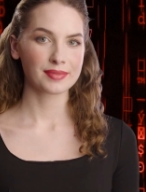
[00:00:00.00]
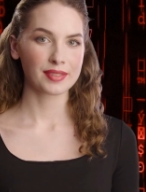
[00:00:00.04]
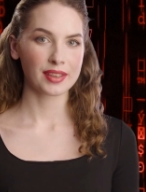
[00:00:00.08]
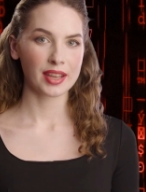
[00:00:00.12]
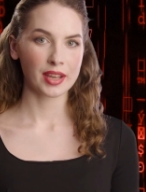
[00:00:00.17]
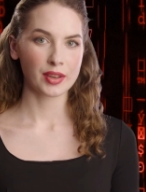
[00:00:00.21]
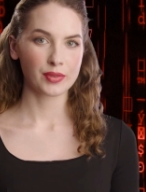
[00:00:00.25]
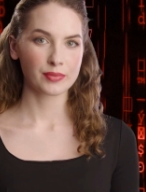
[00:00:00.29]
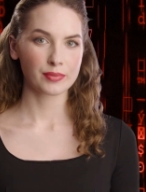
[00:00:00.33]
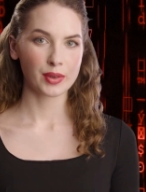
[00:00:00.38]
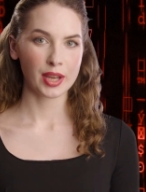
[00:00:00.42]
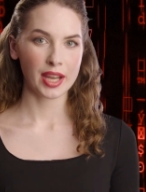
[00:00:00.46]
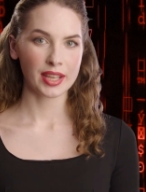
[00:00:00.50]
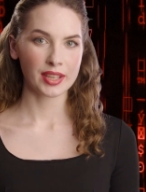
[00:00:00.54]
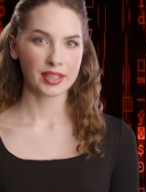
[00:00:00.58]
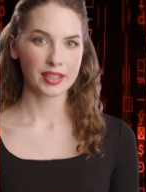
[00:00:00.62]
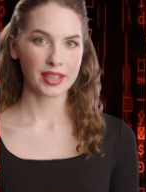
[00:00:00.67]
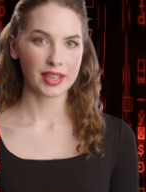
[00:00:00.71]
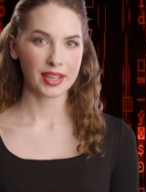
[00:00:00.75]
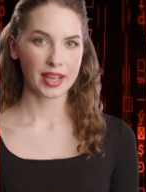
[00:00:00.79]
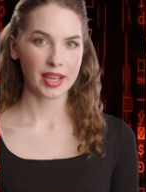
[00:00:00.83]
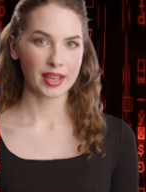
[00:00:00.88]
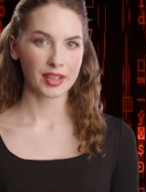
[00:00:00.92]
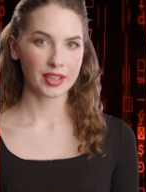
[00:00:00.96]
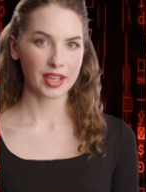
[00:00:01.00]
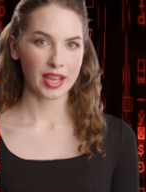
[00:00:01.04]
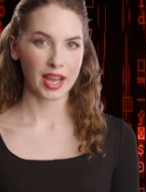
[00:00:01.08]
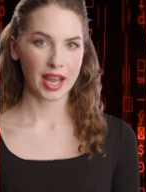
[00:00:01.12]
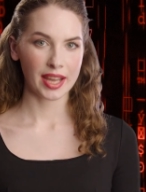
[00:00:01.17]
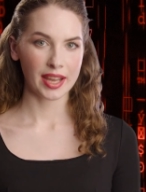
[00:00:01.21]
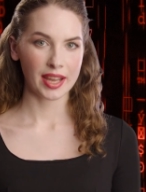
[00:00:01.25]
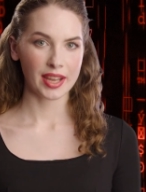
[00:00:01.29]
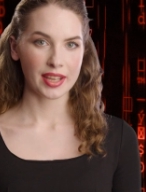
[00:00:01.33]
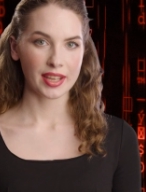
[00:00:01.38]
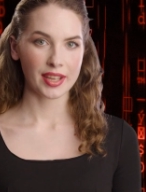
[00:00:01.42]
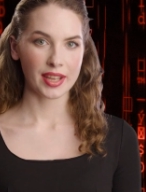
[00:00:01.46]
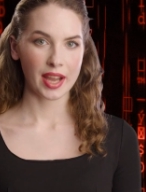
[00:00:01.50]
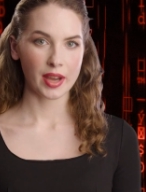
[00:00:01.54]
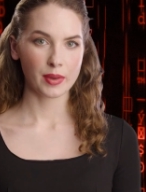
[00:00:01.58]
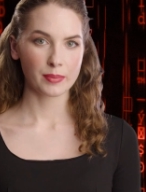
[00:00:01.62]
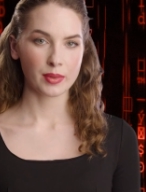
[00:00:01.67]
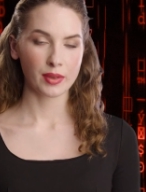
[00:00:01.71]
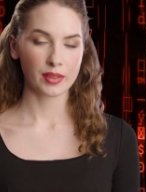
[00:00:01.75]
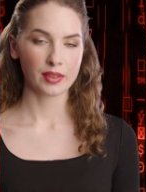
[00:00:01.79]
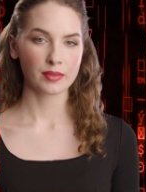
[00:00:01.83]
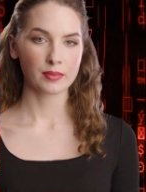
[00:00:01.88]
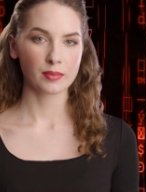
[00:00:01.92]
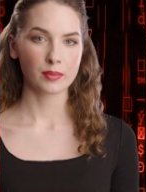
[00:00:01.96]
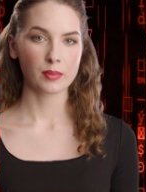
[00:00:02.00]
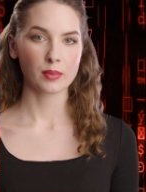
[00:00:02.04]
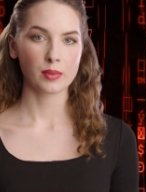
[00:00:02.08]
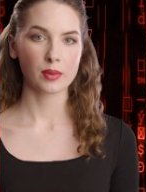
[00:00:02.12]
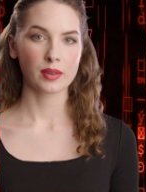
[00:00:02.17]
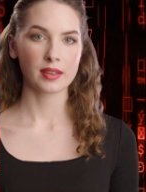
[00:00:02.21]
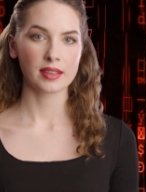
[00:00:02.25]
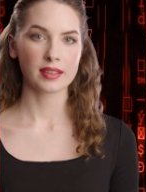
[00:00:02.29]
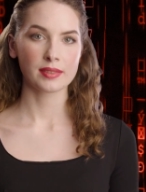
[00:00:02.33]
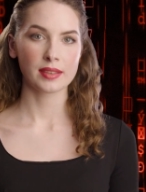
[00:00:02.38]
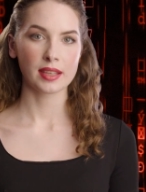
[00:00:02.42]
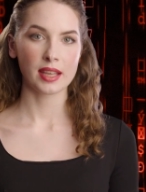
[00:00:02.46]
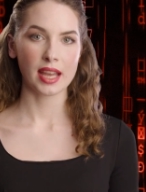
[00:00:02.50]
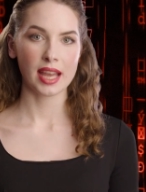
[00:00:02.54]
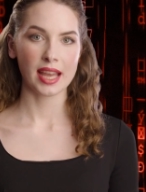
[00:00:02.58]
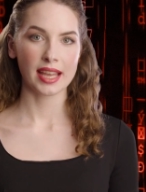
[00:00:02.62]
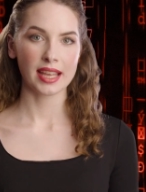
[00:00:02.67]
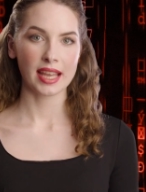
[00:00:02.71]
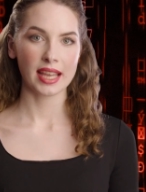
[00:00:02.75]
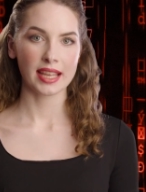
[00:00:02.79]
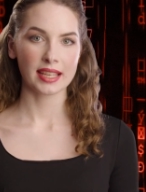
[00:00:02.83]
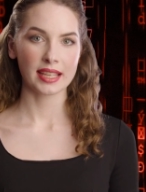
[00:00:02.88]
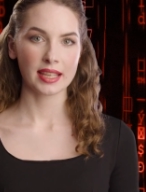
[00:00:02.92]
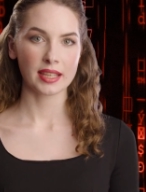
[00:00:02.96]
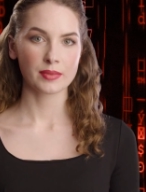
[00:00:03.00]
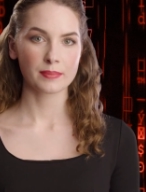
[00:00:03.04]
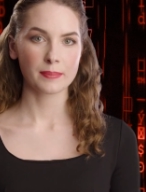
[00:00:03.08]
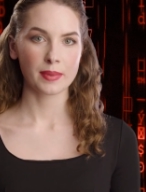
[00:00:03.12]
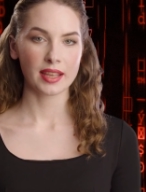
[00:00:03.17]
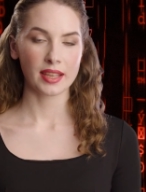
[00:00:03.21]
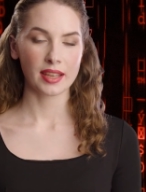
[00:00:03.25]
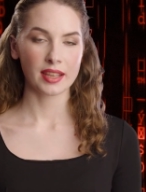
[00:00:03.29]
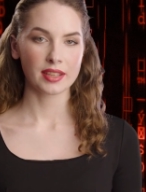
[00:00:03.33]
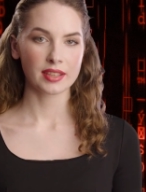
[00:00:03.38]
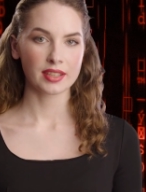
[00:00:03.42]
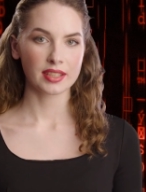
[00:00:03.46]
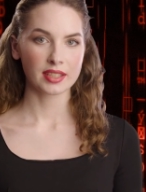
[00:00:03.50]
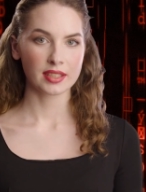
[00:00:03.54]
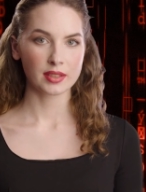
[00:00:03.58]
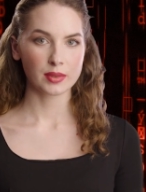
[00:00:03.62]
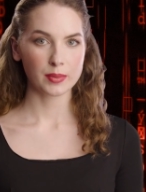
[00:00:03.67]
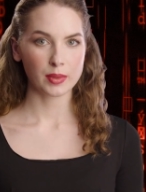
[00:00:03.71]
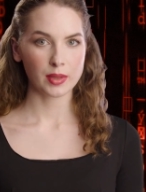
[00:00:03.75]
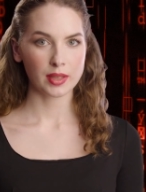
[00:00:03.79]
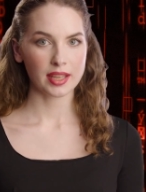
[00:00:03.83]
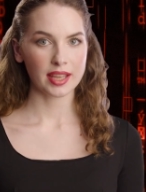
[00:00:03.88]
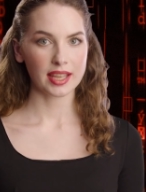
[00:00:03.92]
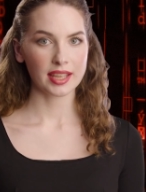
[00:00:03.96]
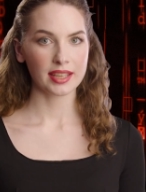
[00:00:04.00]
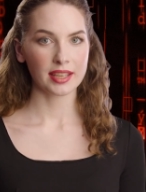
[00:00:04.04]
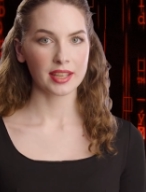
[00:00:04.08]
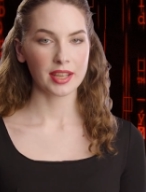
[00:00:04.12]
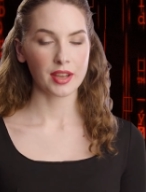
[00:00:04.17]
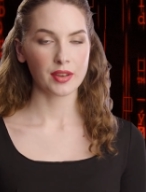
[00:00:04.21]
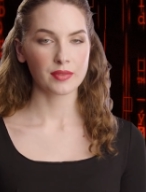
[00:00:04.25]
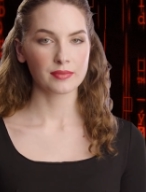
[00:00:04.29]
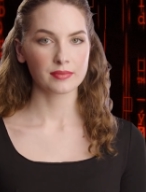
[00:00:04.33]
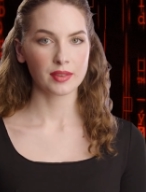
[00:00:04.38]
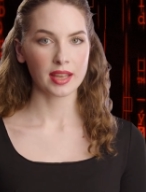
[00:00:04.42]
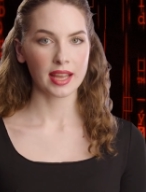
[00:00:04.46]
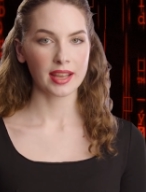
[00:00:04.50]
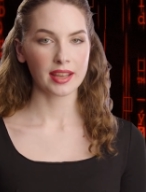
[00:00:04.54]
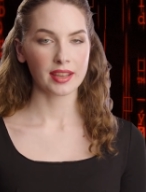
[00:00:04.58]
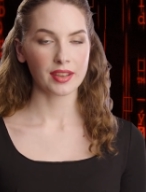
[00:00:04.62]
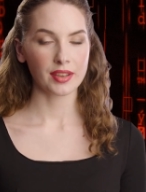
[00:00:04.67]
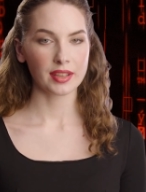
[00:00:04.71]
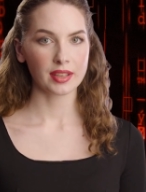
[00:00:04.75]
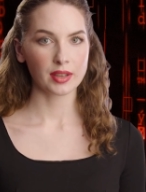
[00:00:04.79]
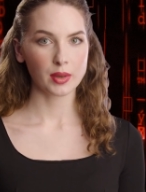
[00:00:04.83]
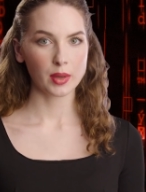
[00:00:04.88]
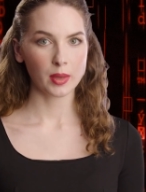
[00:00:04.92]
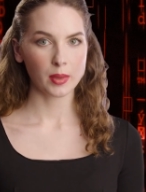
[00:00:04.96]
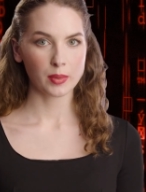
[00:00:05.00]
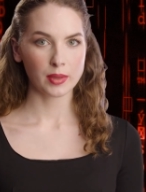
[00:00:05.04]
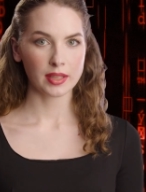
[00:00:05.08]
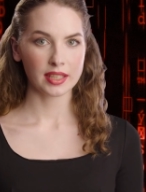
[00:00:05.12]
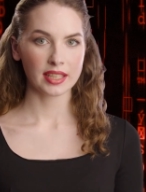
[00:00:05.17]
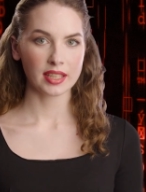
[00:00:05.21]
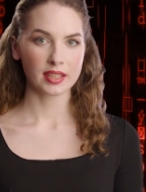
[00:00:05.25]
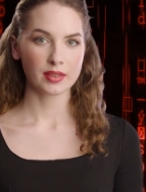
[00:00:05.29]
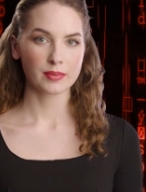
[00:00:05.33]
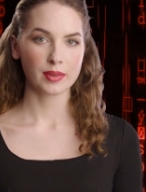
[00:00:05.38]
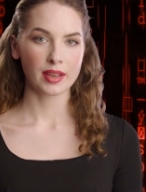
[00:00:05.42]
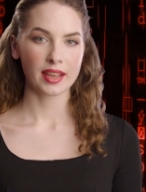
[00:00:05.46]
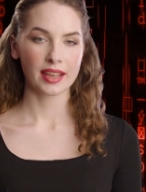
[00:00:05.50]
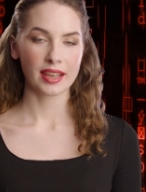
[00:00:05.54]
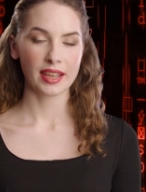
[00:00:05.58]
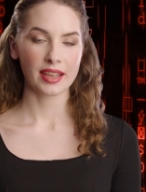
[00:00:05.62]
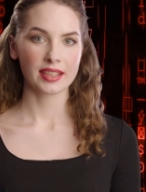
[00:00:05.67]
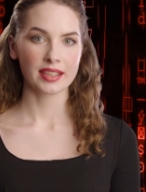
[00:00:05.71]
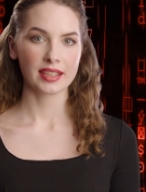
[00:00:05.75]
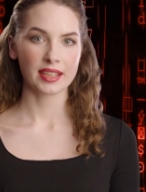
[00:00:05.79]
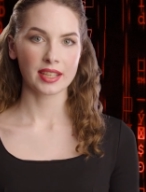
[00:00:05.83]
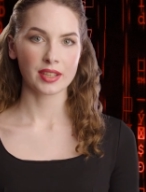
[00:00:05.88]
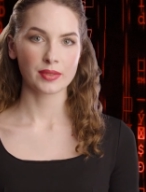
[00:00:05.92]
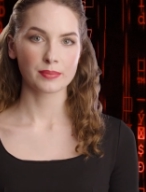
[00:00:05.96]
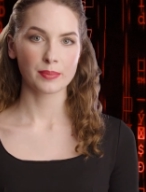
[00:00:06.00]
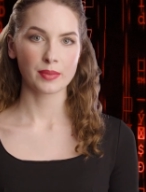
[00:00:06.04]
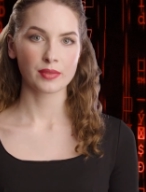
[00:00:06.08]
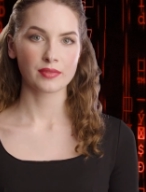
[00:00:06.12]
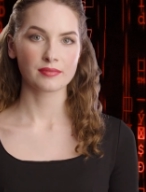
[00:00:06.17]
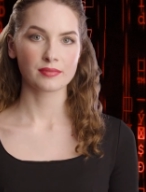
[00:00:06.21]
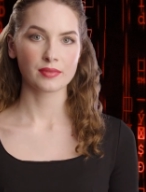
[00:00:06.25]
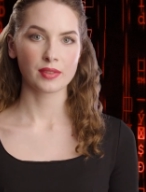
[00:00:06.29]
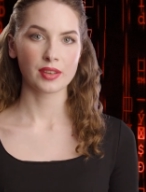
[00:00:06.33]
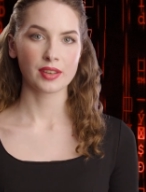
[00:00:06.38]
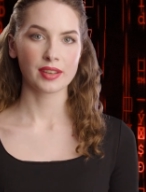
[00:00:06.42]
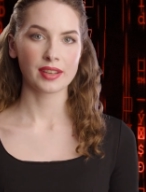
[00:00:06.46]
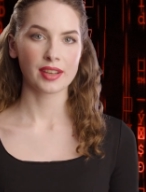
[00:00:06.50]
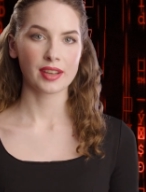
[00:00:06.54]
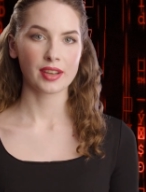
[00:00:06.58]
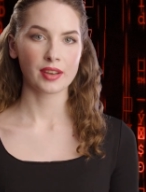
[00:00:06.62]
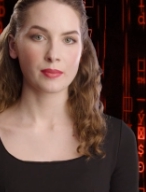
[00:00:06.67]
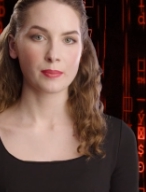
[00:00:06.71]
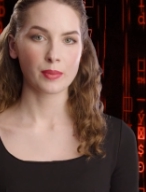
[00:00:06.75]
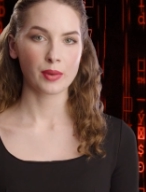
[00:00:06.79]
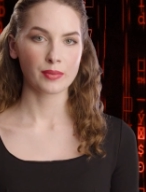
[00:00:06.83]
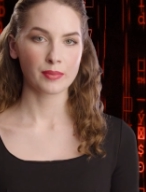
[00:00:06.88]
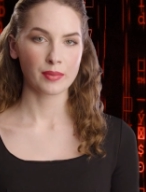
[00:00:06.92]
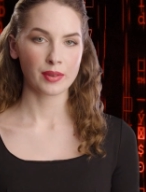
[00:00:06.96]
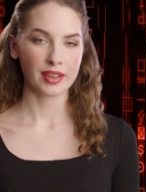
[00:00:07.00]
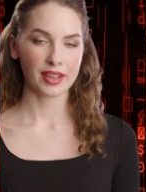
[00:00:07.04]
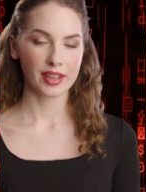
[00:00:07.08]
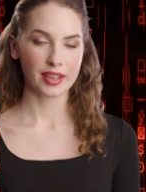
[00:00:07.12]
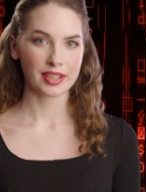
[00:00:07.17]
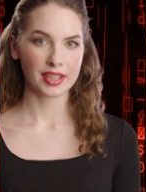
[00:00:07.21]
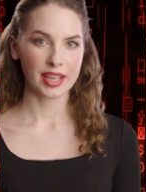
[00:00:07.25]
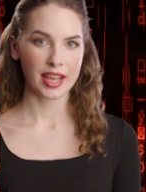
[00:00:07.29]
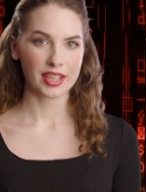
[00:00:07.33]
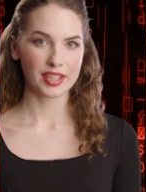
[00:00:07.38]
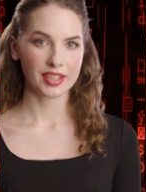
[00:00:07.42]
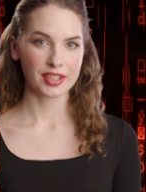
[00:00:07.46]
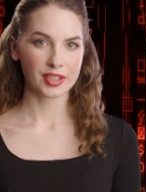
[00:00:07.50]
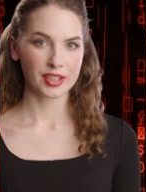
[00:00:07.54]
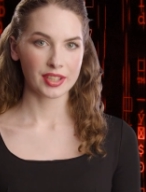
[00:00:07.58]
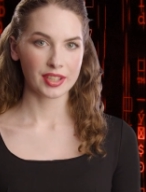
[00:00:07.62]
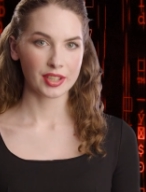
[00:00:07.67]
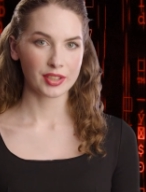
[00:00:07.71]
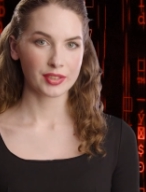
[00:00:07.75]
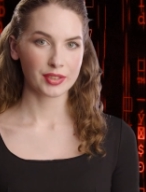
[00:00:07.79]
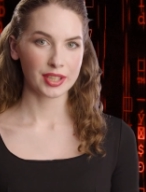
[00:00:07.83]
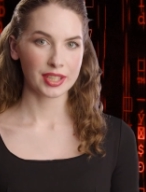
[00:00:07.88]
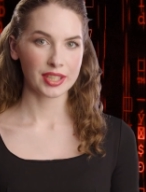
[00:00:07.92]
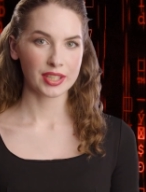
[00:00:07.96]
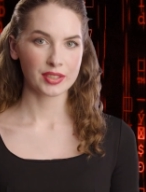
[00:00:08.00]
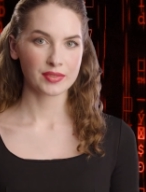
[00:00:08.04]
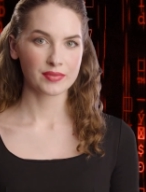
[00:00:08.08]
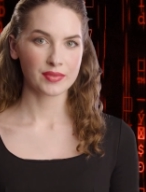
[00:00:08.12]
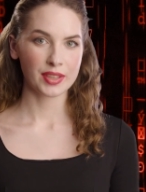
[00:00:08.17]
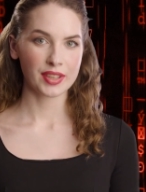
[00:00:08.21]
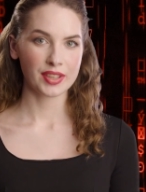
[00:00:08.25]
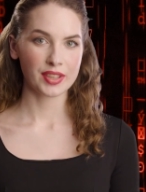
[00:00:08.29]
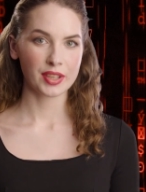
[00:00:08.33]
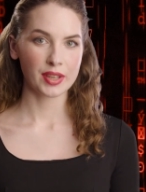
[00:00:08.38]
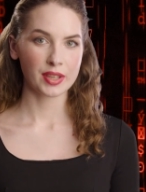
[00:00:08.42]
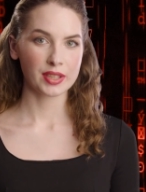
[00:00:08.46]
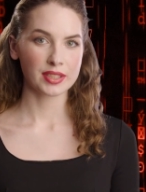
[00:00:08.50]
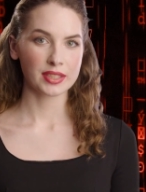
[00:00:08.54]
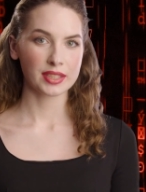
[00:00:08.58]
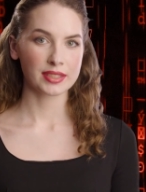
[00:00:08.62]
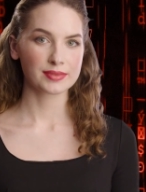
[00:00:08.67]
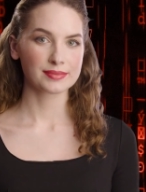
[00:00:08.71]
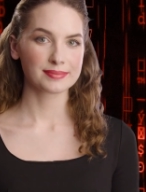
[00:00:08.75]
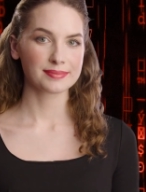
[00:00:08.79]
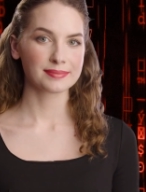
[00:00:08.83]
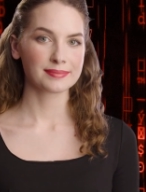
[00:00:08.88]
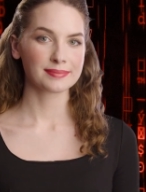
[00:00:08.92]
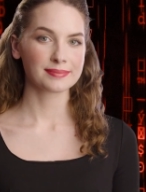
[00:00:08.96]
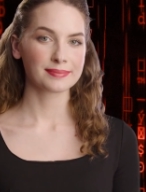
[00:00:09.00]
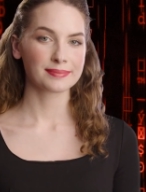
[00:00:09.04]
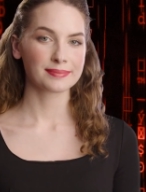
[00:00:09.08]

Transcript: Deepfakes and other A I-enabled fraud. A I can be used to create deepfakes, which are realistic but fraudulent representations of individuals.